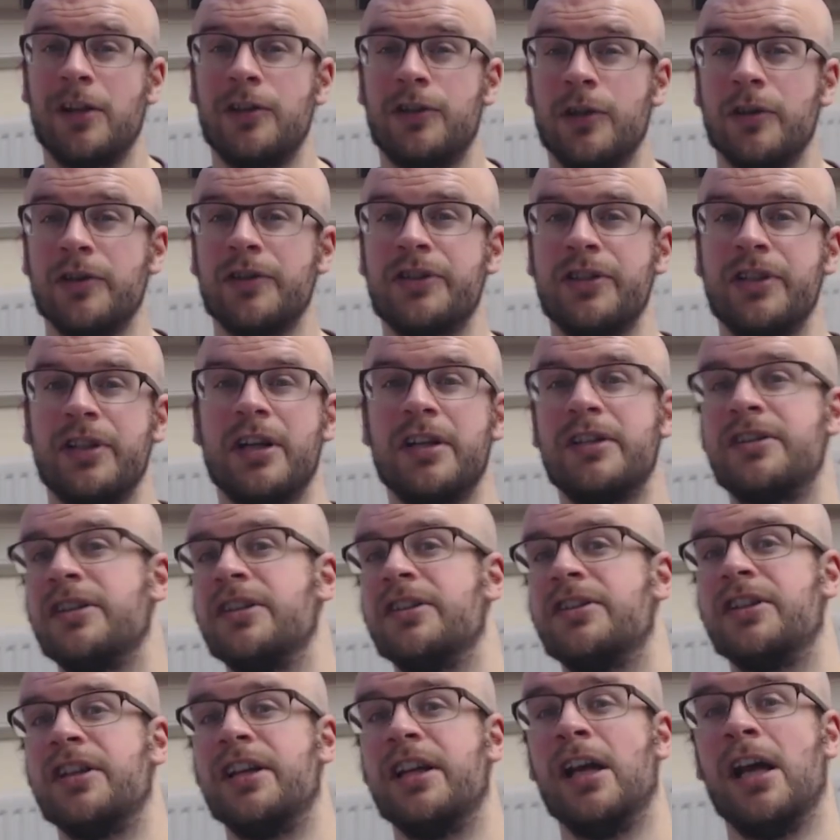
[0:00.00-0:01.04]
Does the
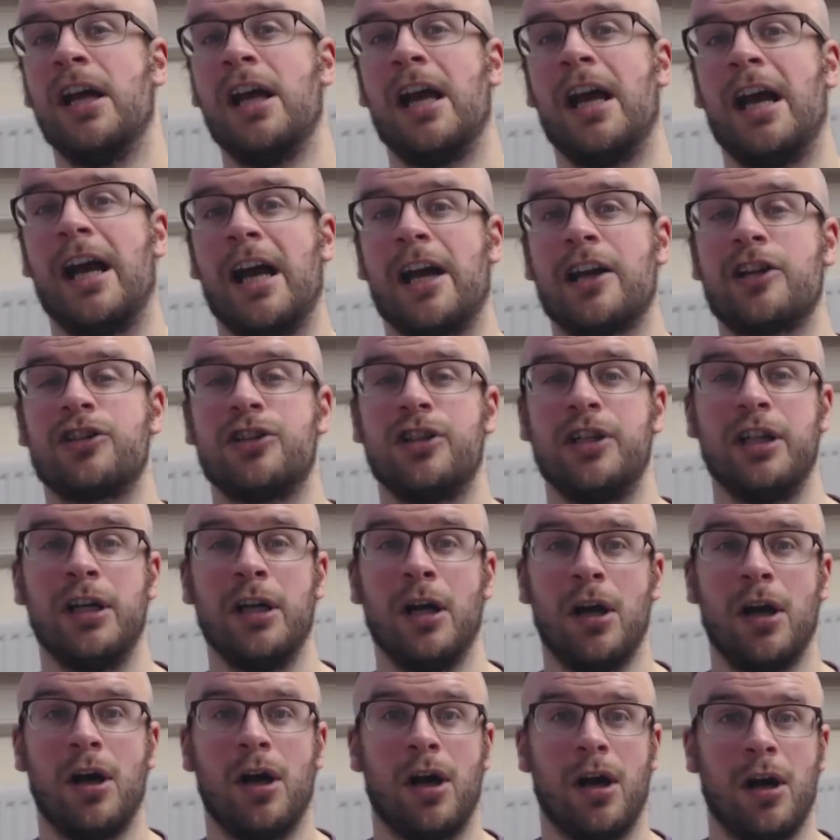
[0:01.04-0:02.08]
ICC
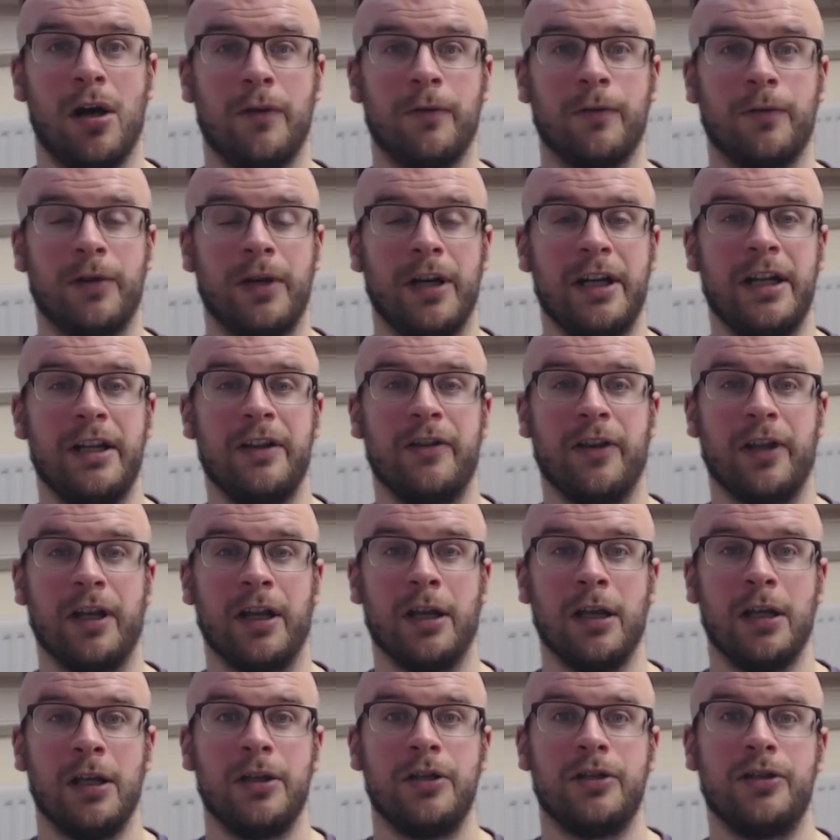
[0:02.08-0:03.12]
actually offer
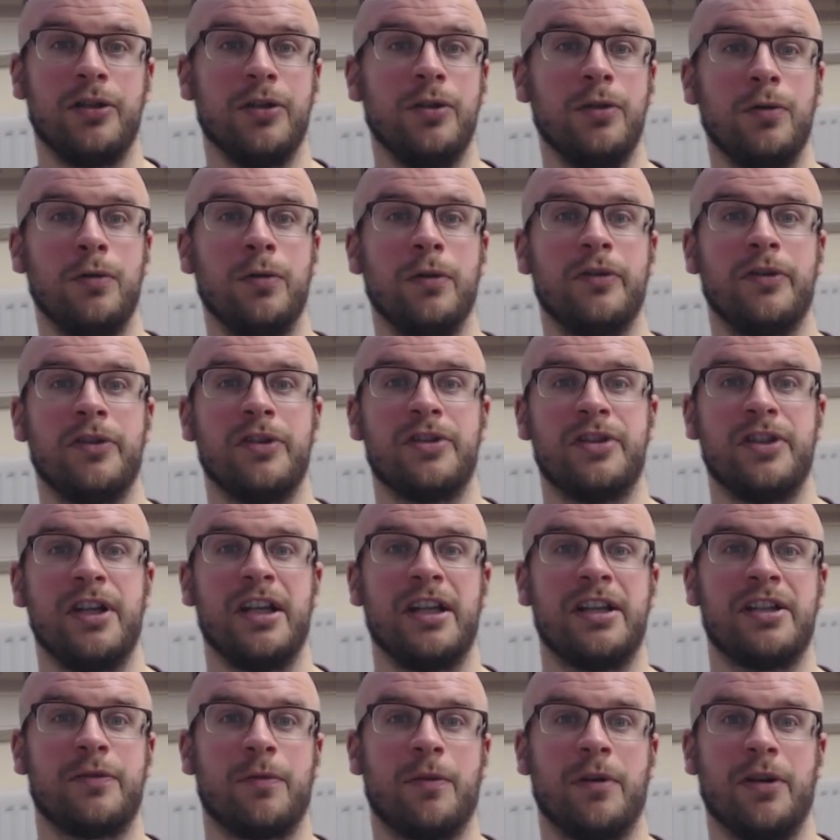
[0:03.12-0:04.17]
anything to the
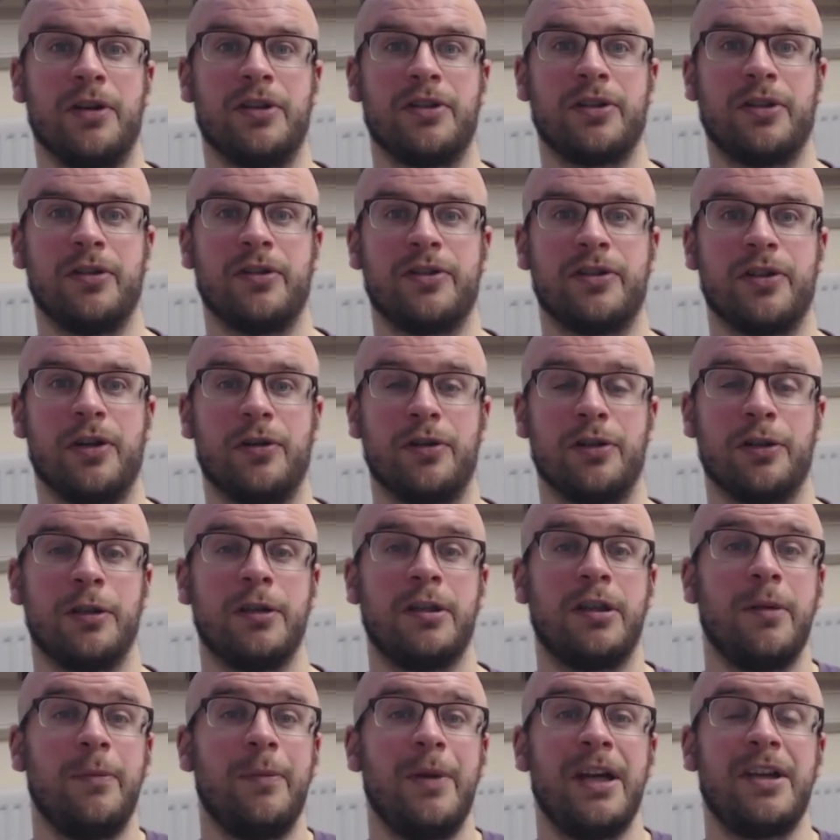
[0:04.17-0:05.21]
states where it's concerned
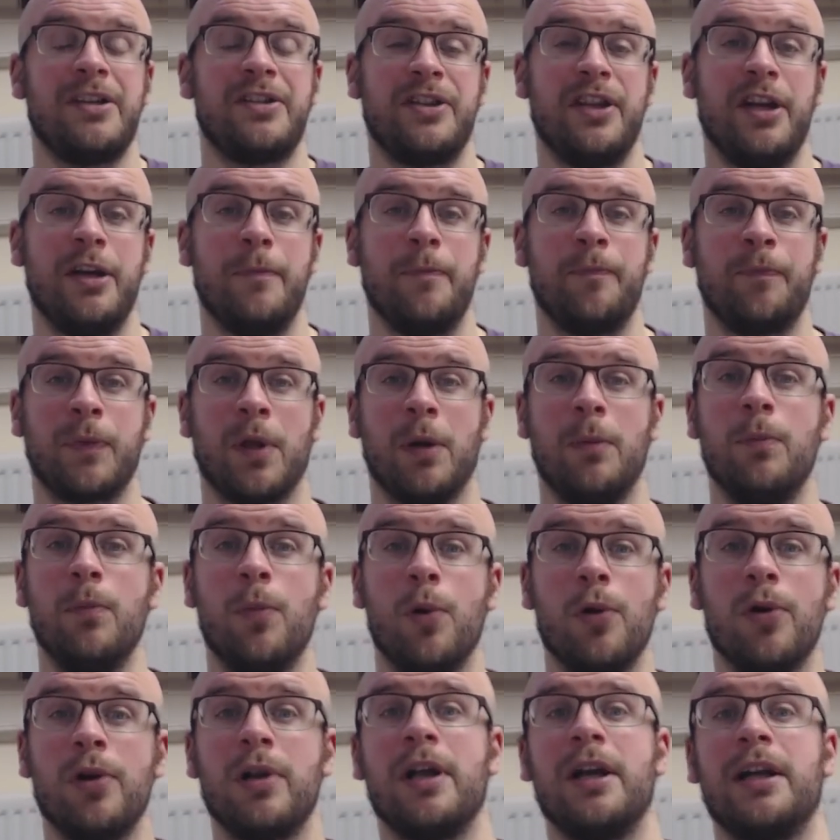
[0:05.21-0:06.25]
that makes them
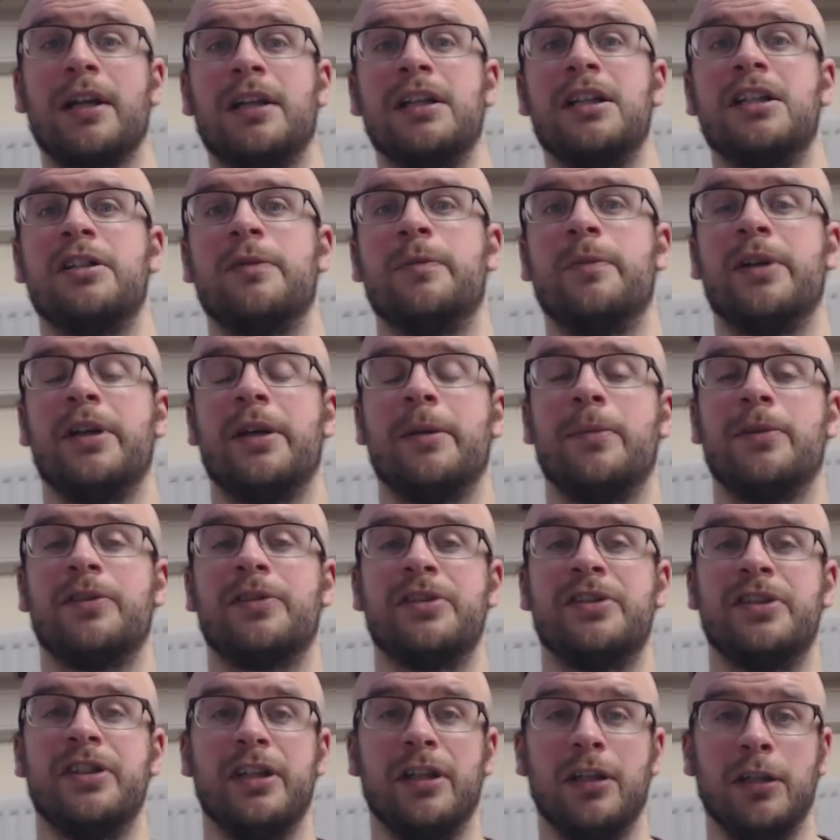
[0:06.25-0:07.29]
more likely to be able
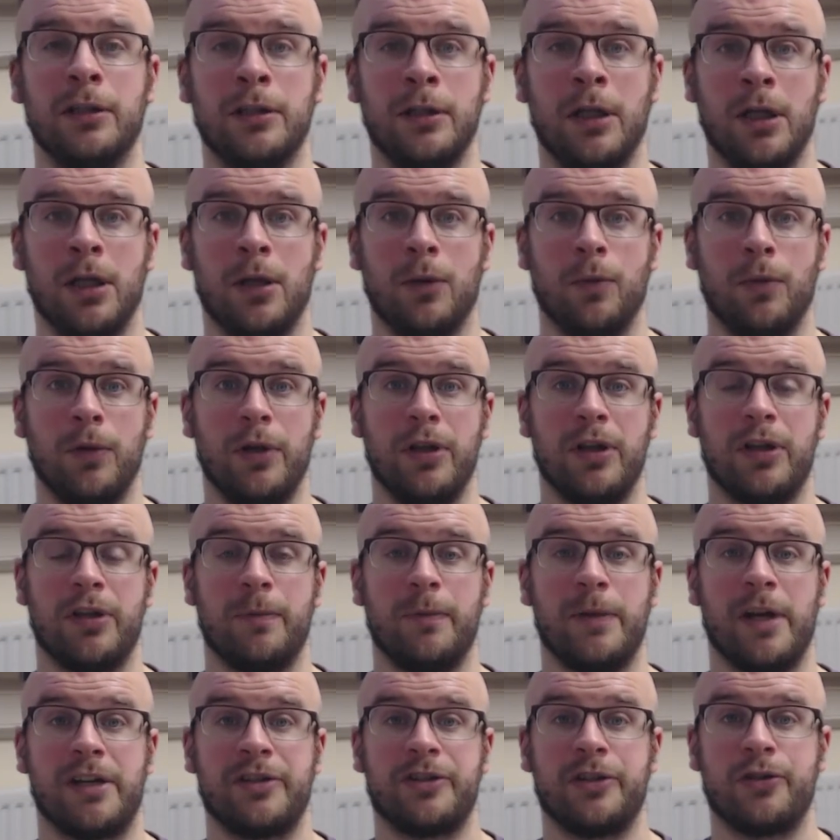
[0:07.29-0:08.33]
to deal with
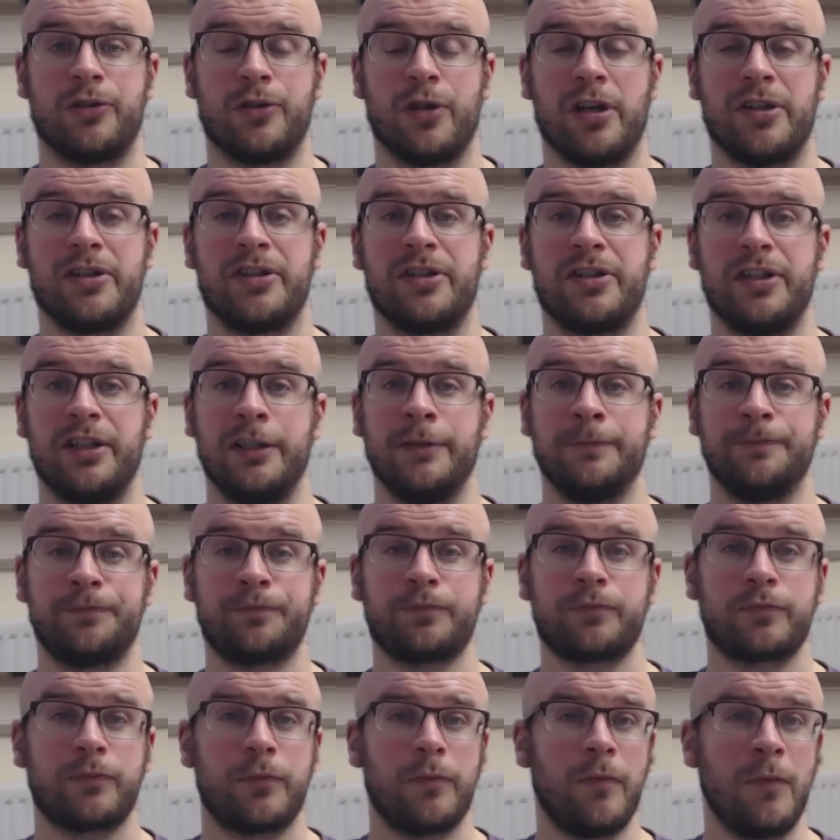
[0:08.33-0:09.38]
mass atrocity
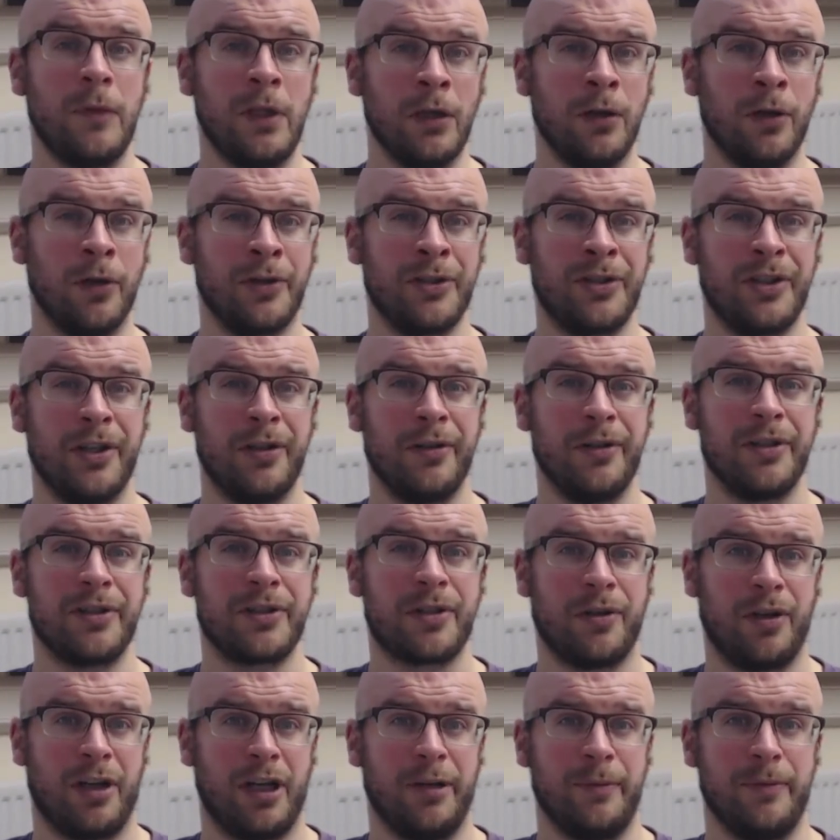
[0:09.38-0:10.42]
or serious
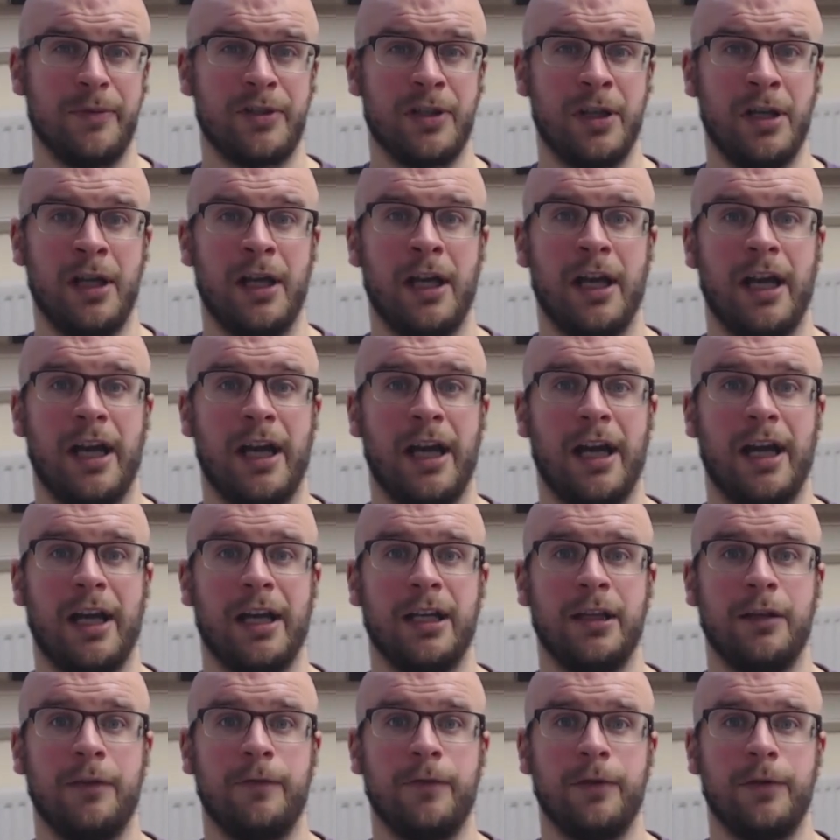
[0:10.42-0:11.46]
crimes
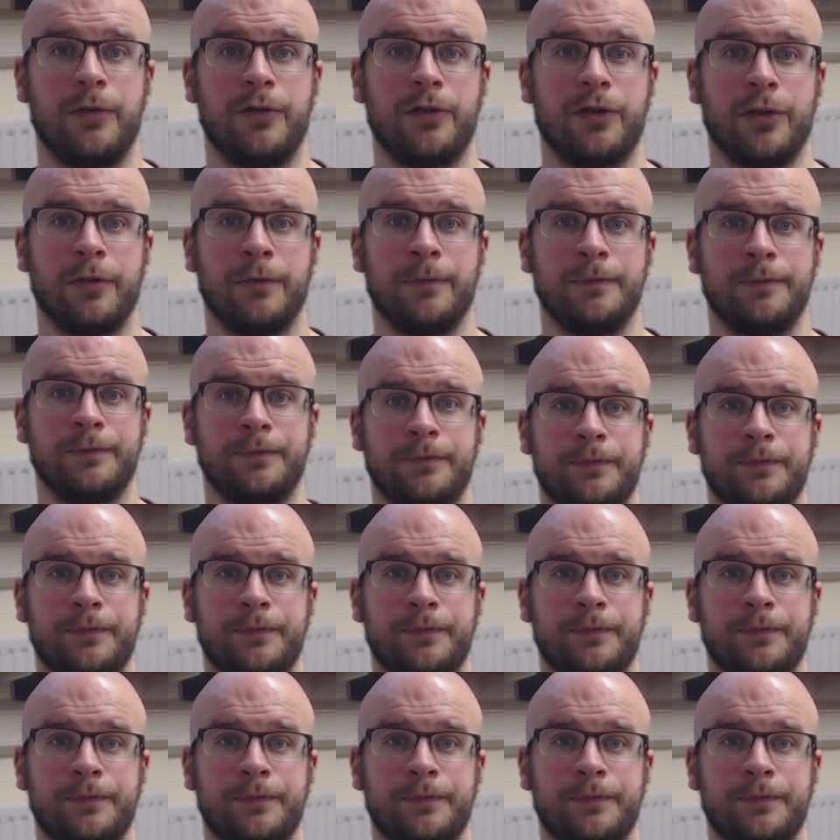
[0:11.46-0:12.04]
in future?